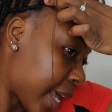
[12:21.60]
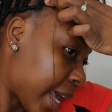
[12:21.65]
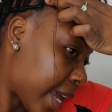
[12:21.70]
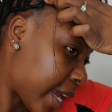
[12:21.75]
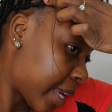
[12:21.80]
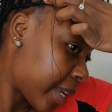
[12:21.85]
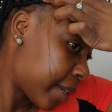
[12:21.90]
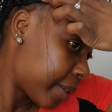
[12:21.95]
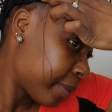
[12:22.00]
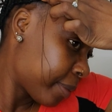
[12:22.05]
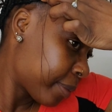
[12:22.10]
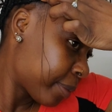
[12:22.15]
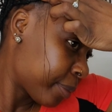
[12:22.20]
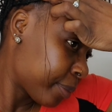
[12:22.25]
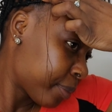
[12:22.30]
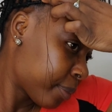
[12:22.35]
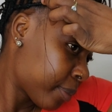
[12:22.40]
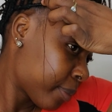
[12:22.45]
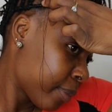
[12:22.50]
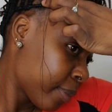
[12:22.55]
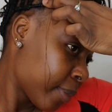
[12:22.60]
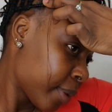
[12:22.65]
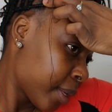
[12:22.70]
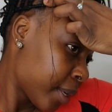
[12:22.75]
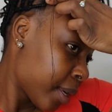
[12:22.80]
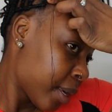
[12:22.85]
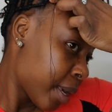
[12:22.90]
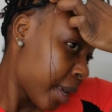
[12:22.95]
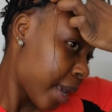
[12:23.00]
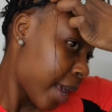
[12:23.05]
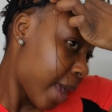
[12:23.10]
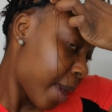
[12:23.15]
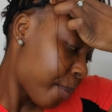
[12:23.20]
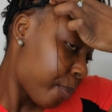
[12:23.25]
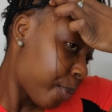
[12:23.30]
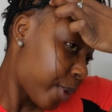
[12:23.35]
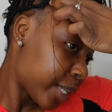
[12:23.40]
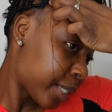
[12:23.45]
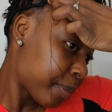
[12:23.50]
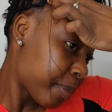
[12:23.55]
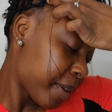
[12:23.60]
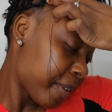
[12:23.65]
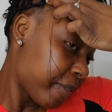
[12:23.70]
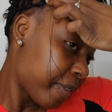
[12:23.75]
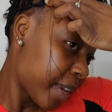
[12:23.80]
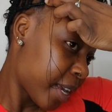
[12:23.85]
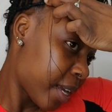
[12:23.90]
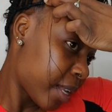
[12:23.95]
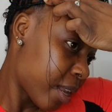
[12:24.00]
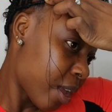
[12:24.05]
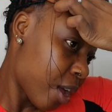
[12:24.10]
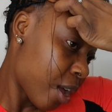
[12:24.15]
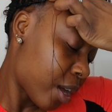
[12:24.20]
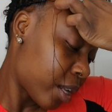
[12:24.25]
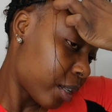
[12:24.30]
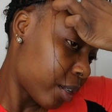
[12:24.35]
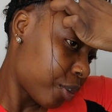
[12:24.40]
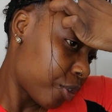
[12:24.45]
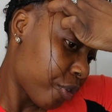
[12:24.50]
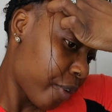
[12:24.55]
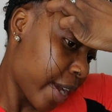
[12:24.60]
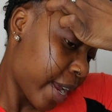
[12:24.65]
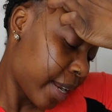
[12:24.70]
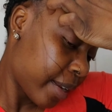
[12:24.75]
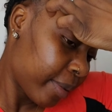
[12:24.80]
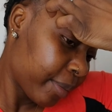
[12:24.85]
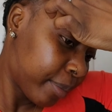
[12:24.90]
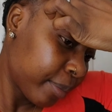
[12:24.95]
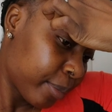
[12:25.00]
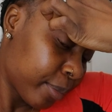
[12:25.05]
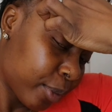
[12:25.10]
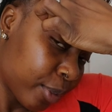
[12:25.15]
side and press my finger down on the thread